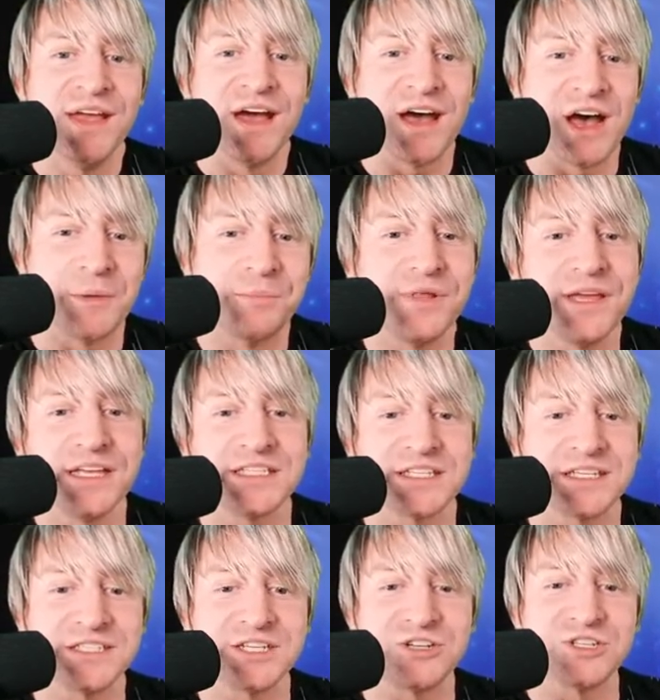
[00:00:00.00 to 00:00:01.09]
Uh, please
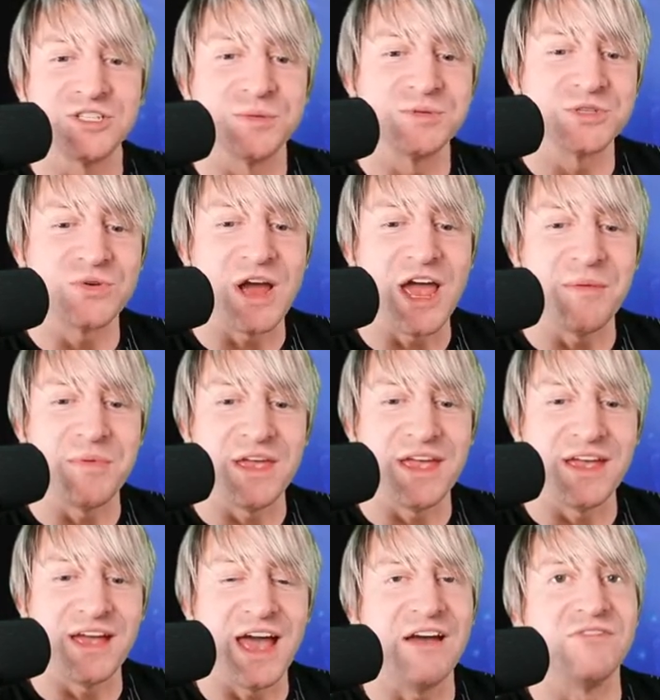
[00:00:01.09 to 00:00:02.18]
consider
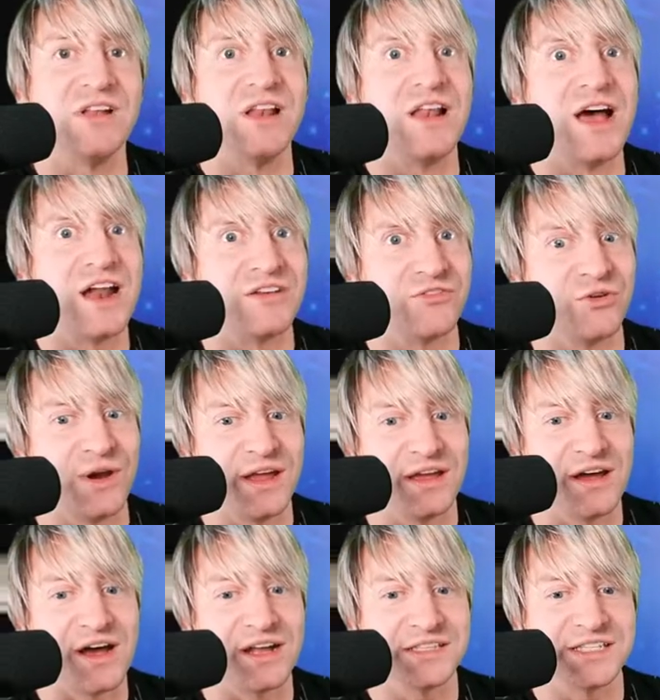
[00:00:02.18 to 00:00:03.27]
subscribing. I have a lot of great
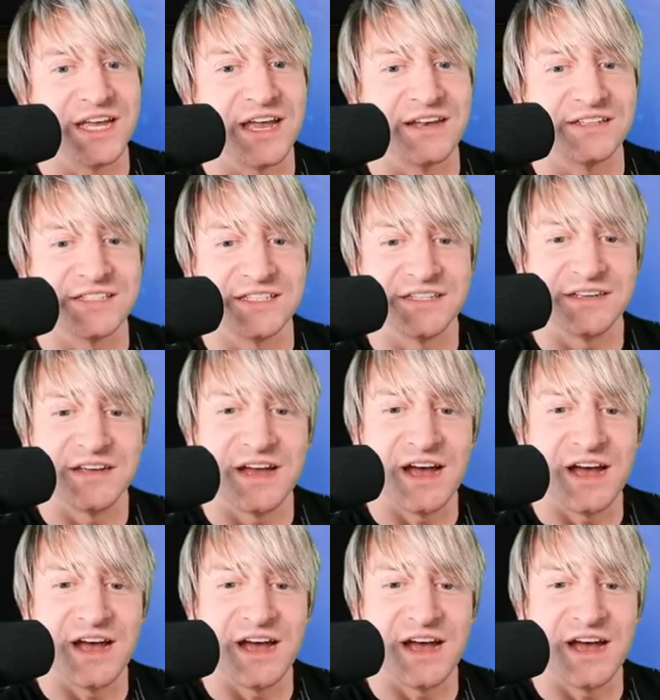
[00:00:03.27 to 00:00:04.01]
content.